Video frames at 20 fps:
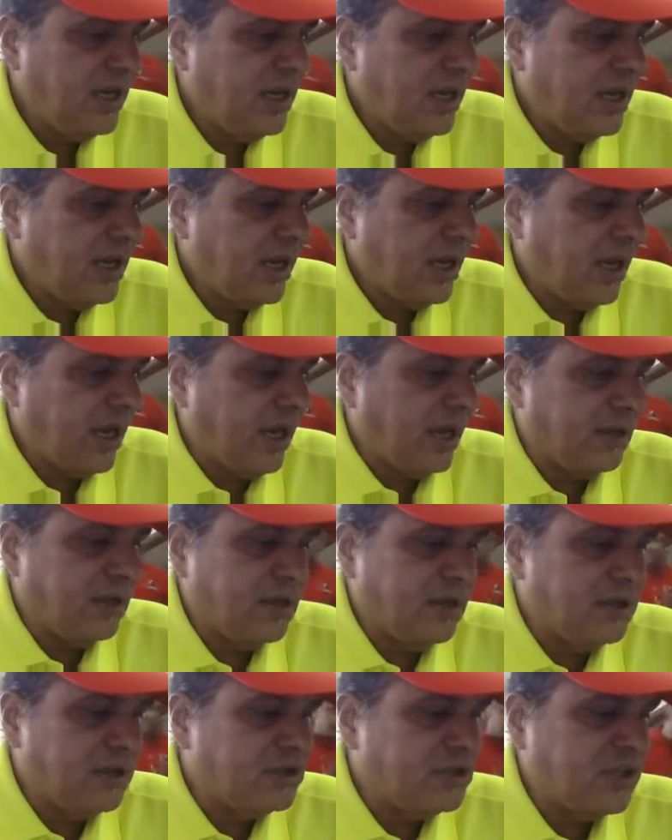and
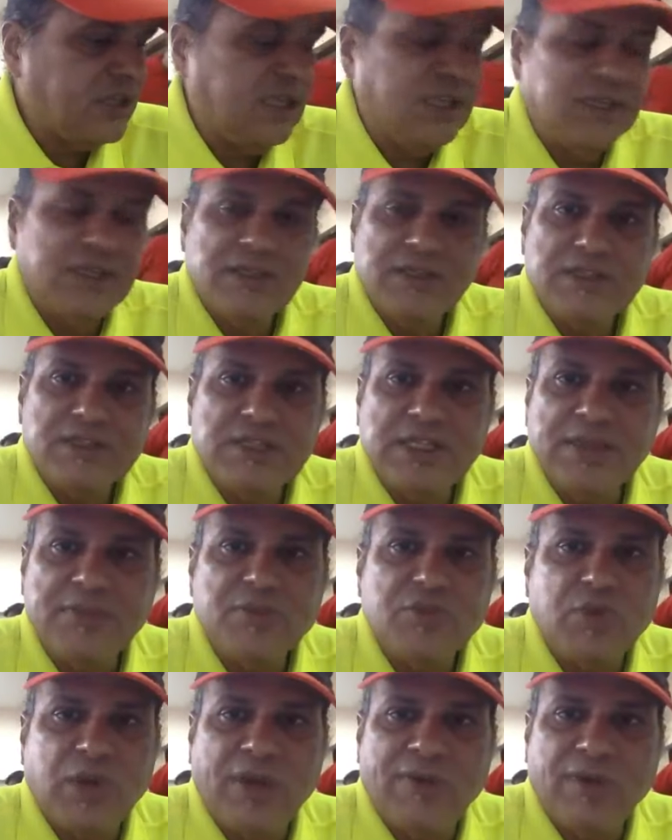she seems to
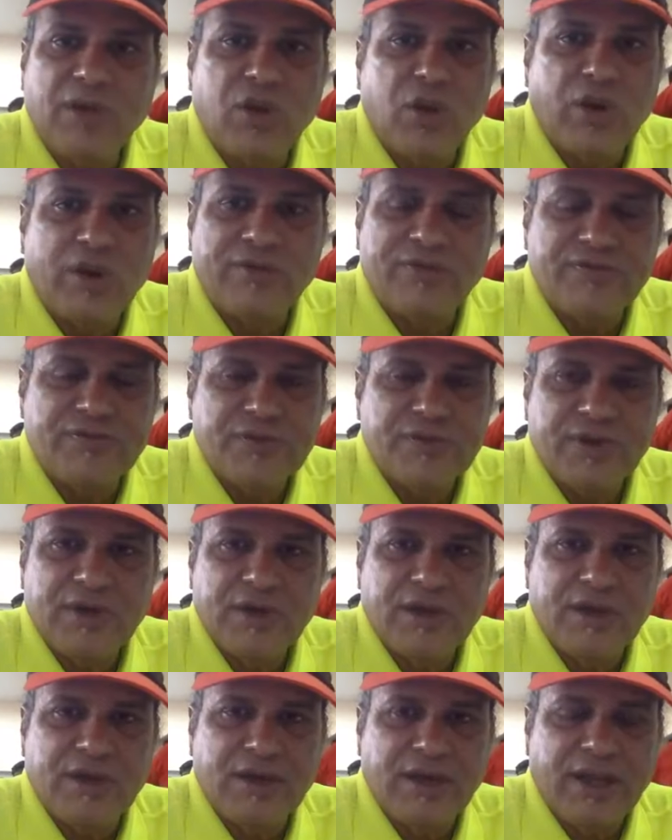have a lot of
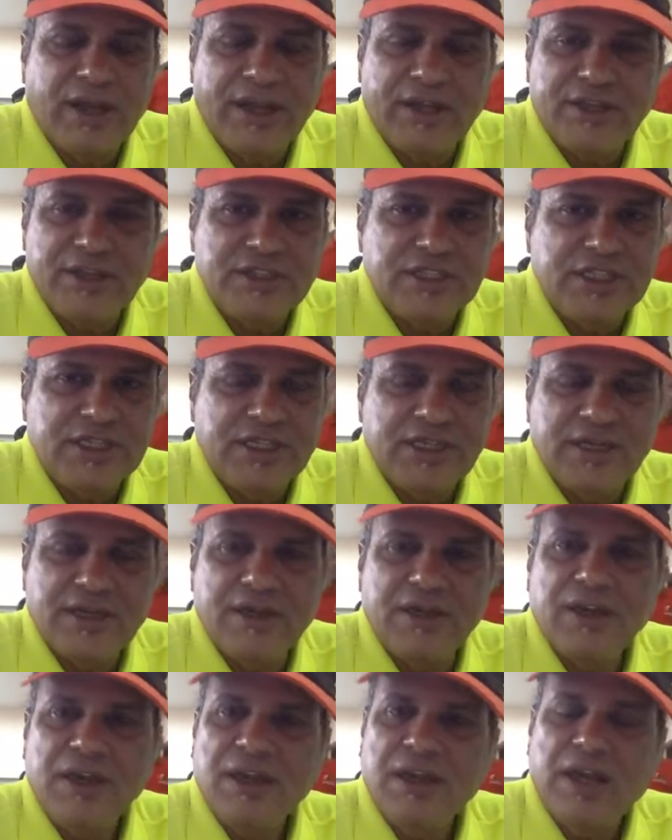uh, energy
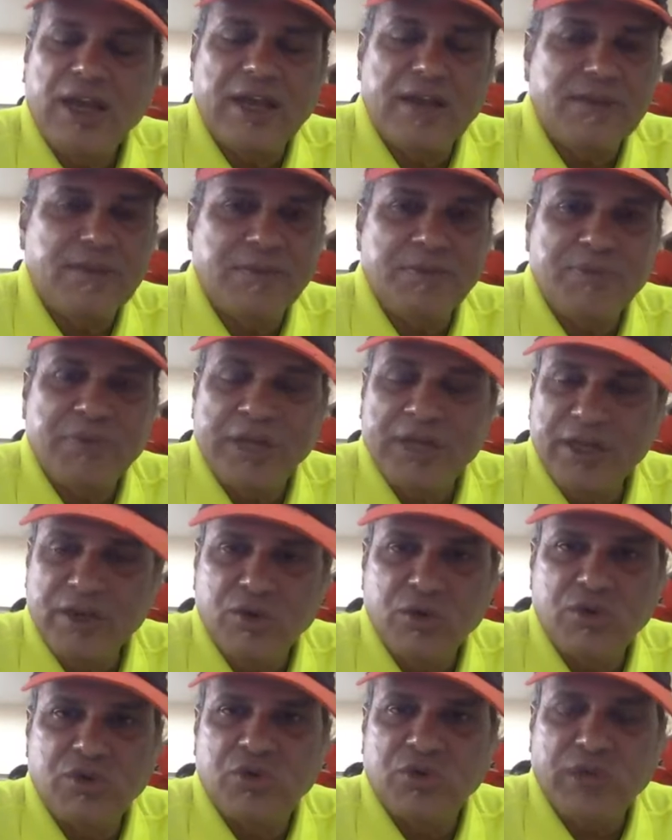and pretty
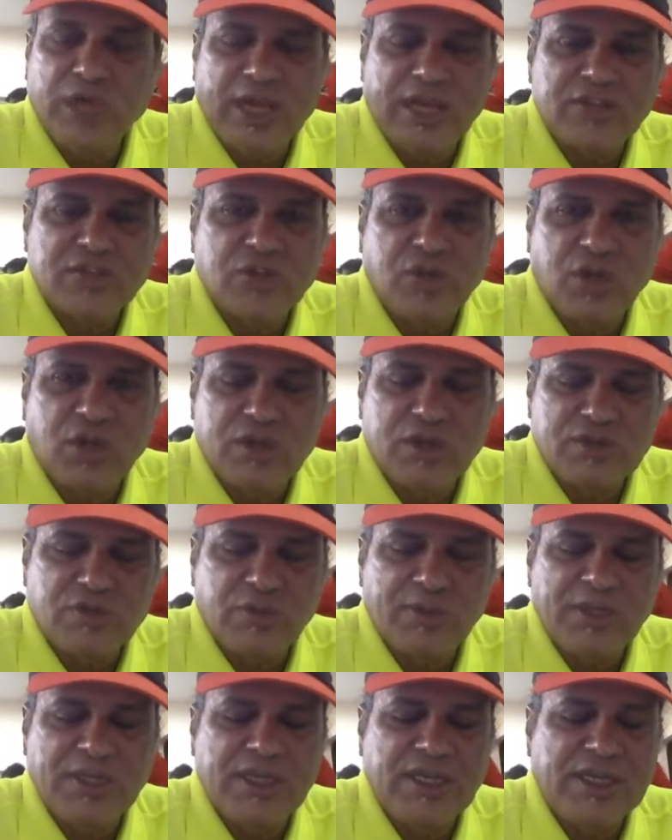good today. I saw her swimming
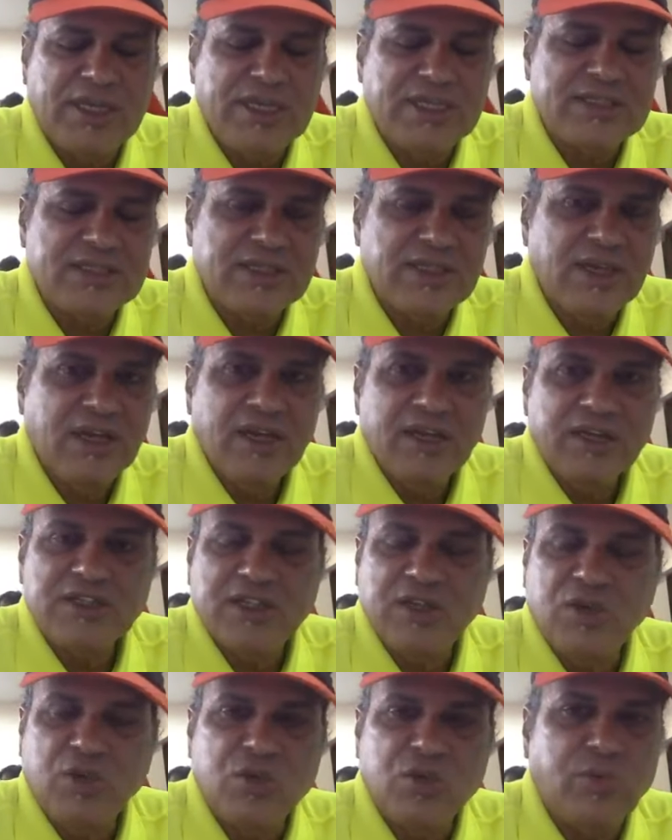the heats. She
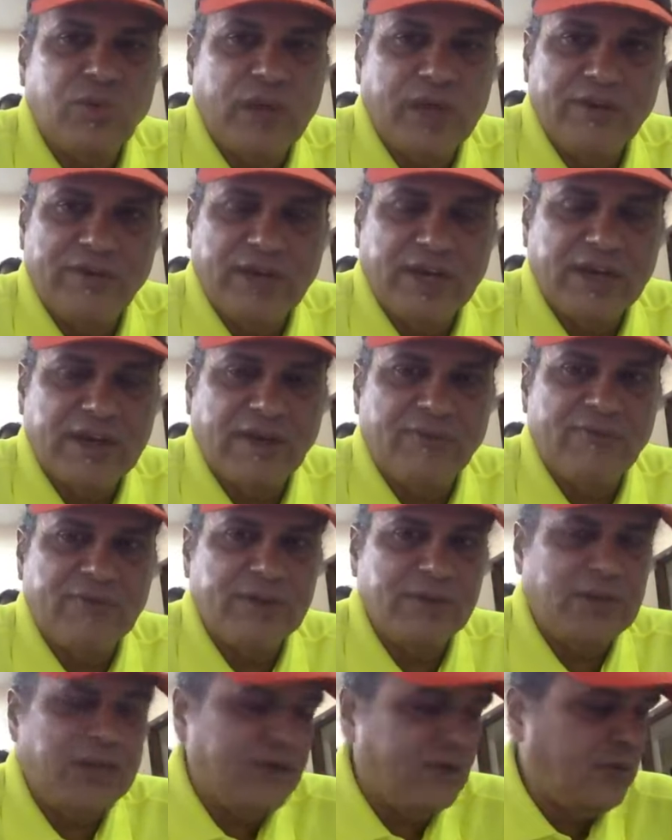looked very, very comfortable
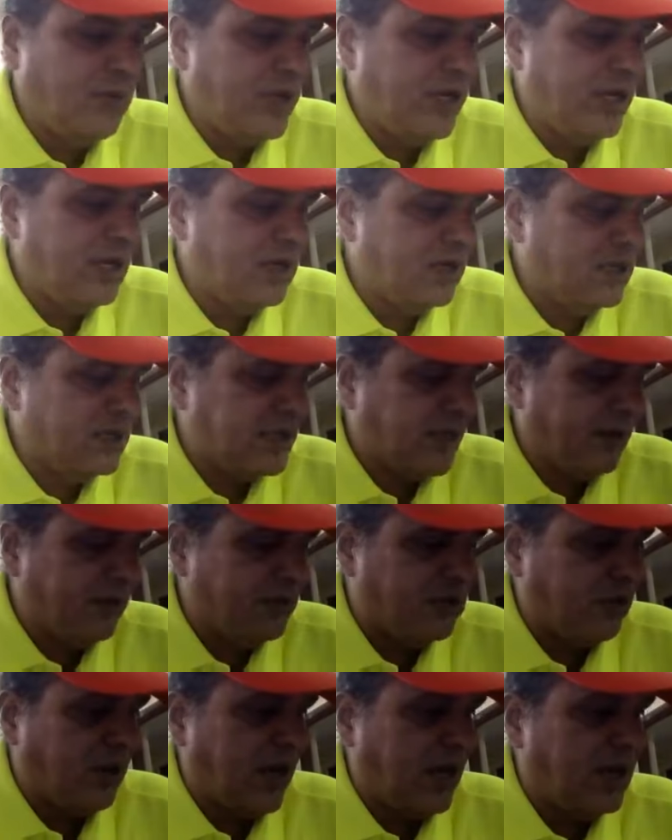in winning her time
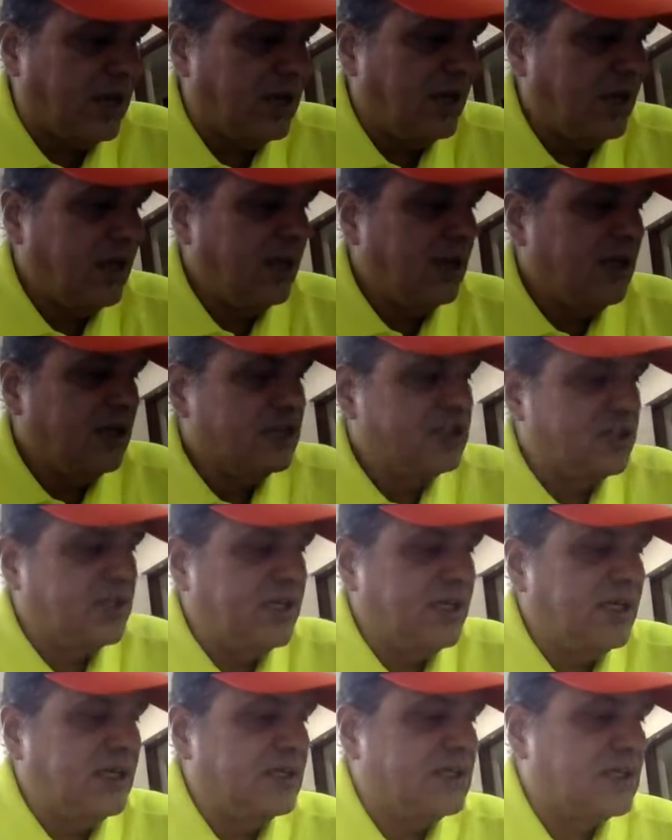trial. She
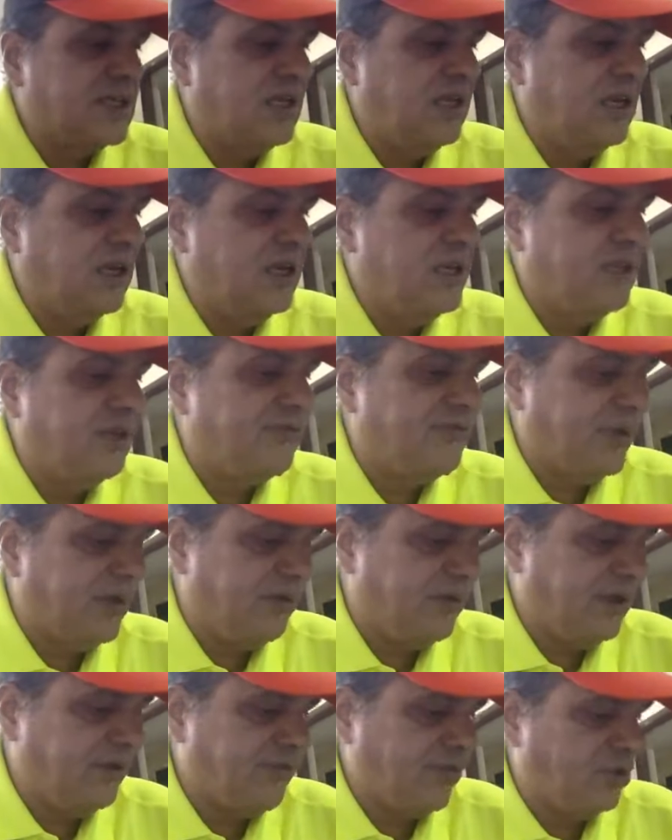is clearly the
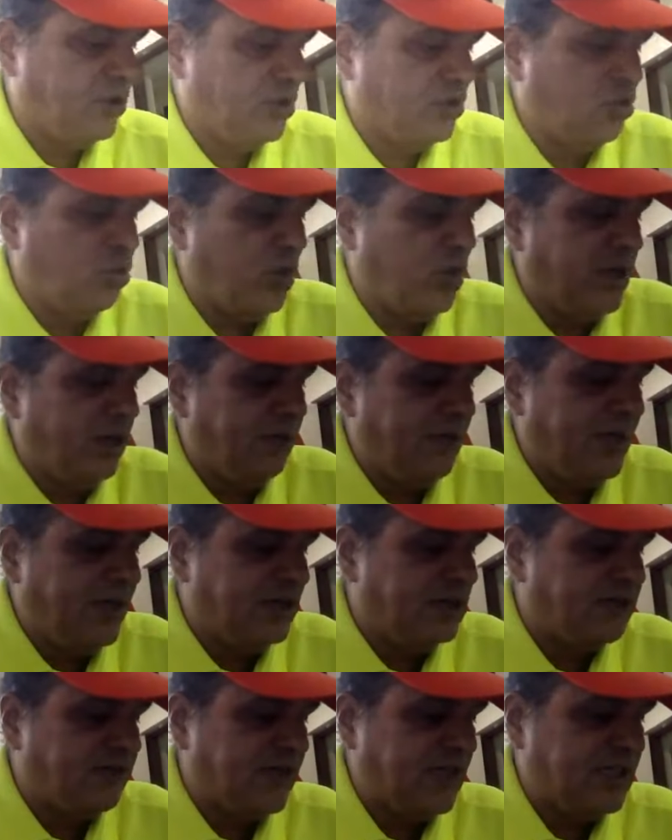favorite for the 200 meters
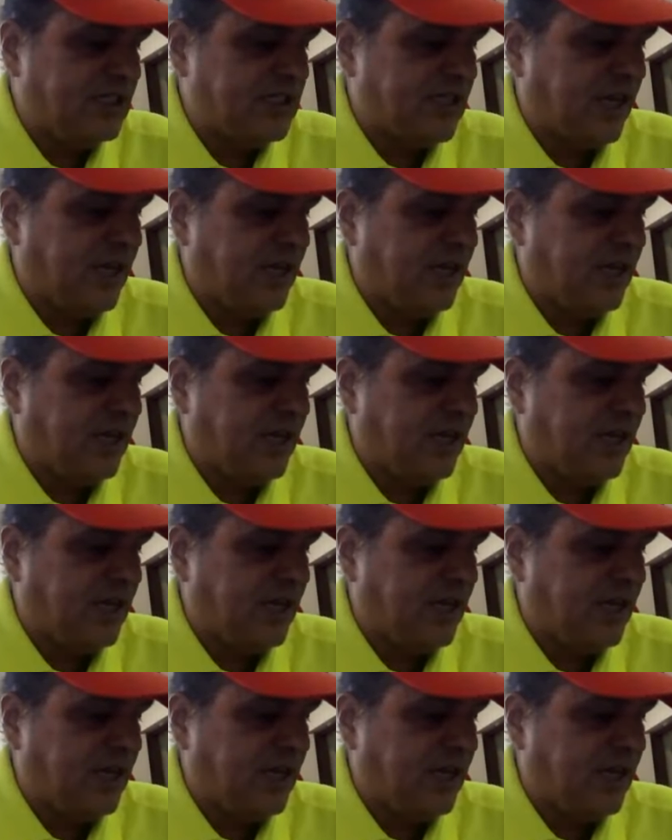freestyle